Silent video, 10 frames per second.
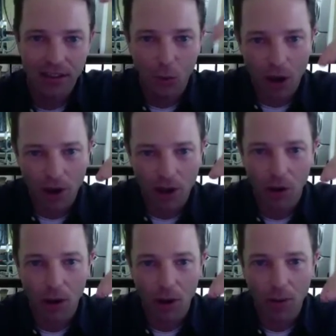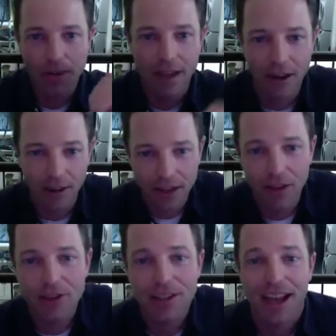the water go up and down on the
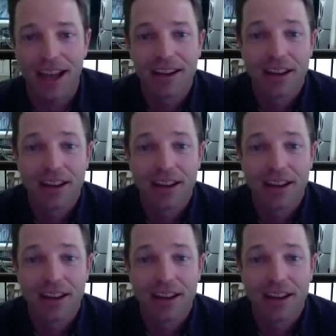other side,